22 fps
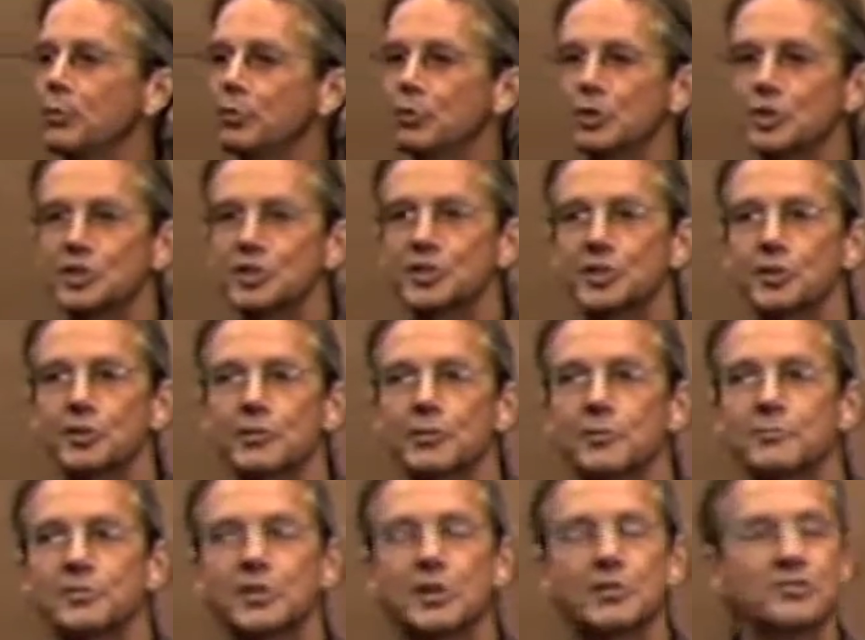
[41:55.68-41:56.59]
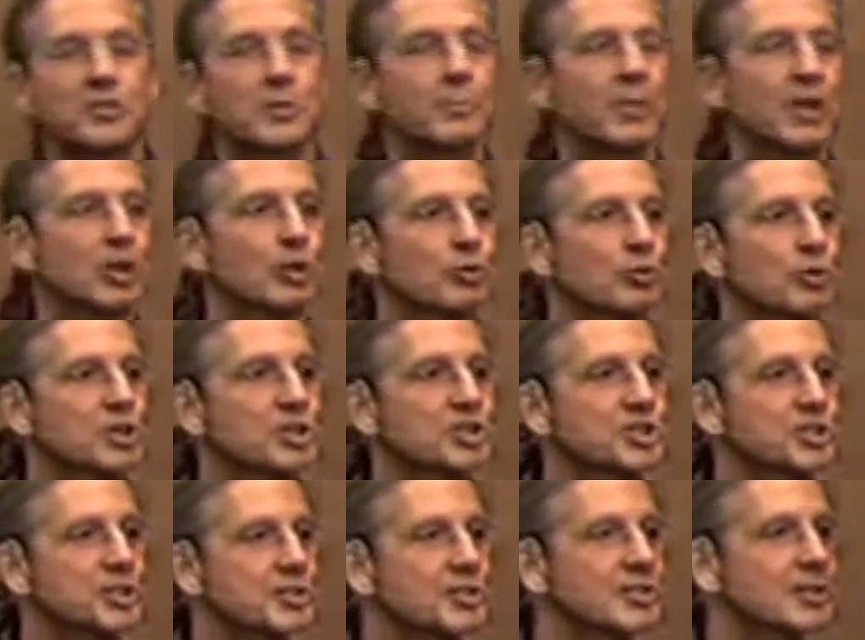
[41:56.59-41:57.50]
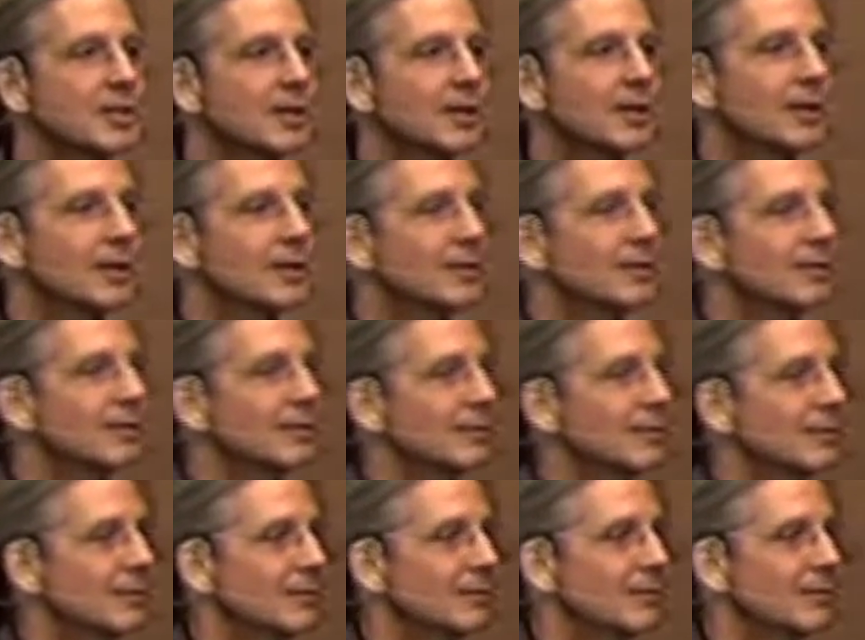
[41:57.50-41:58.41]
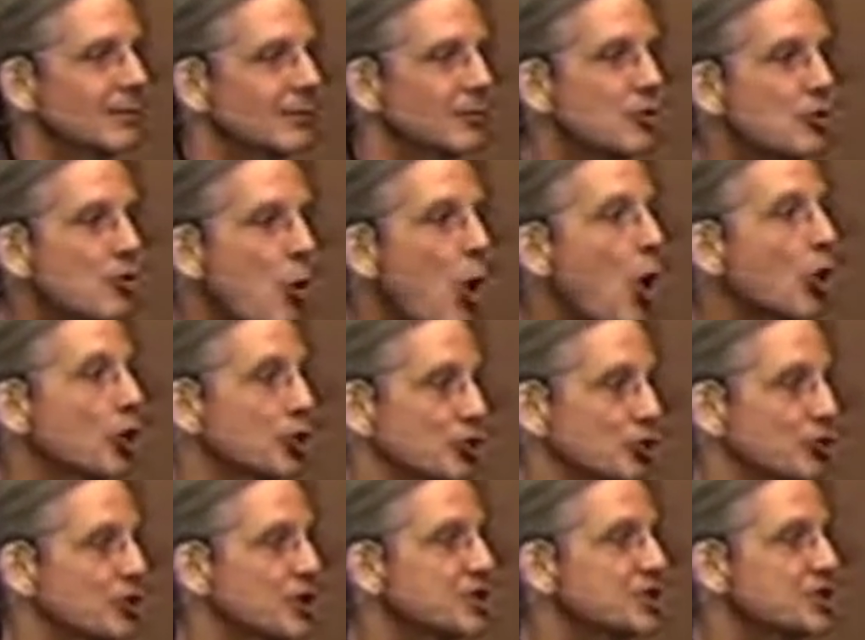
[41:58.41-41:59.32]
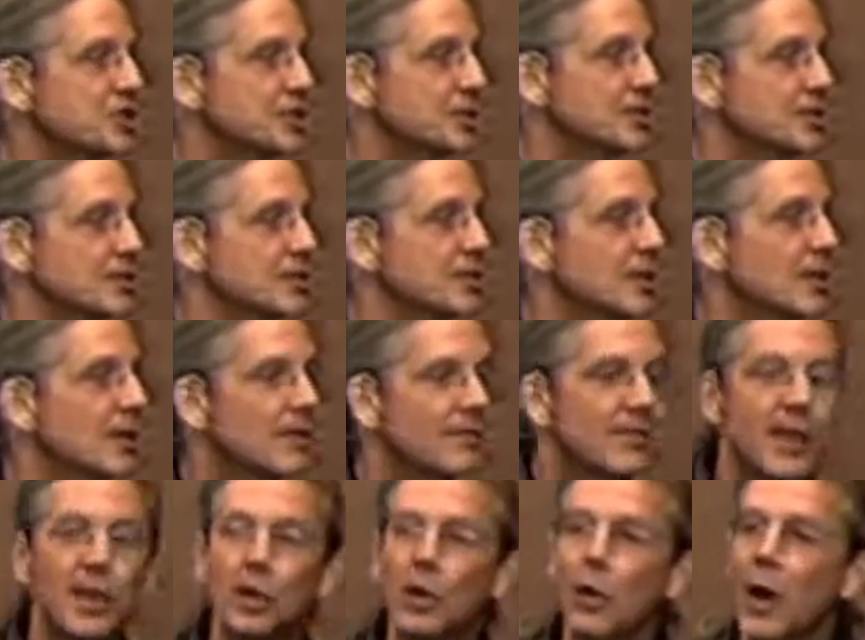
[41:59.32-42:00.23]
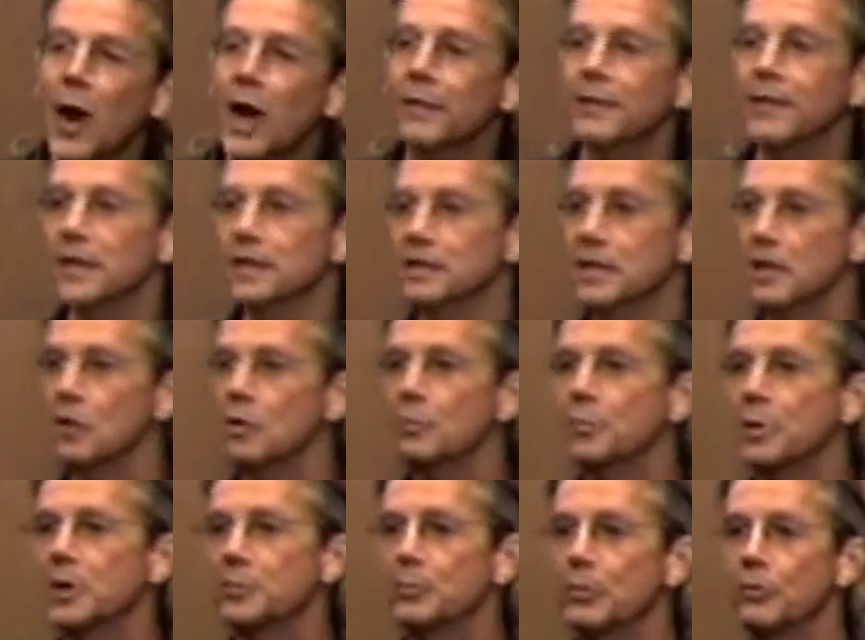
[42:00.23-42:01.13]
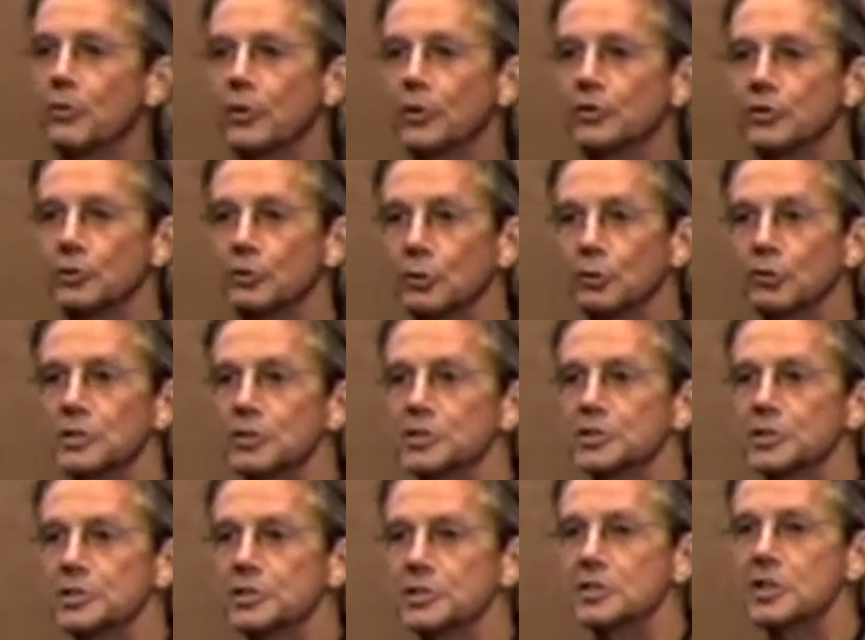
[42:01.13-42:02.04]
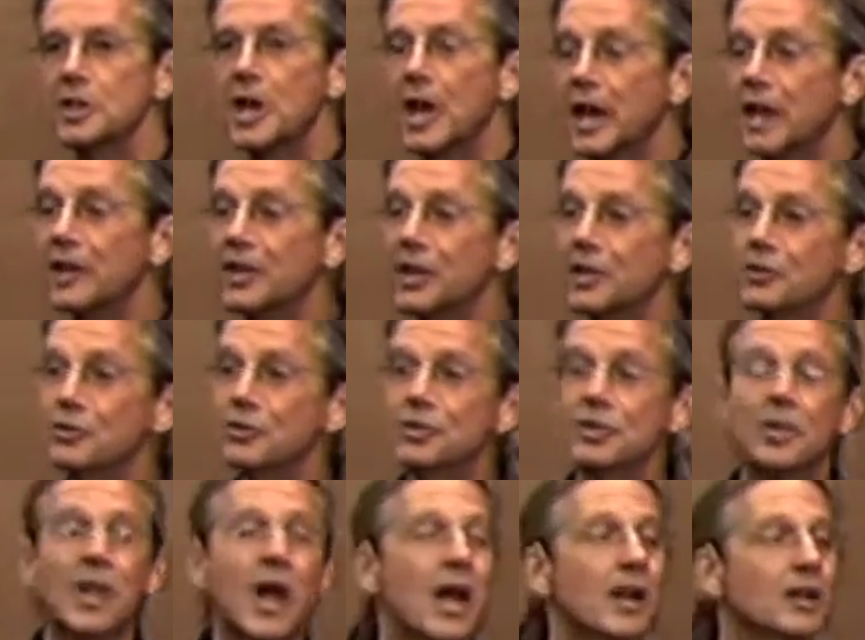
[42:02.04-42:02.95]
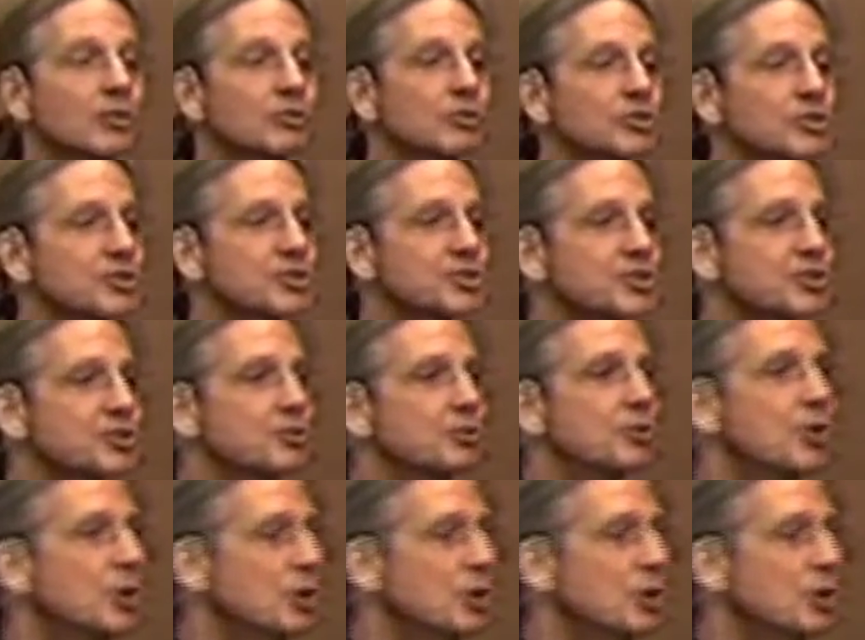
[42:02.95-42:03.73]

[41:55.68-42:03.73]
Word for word: who consider themselves to be Christians who aren't Christians. They go out and they tell people that they're Christians. And then there's a lot of Christians too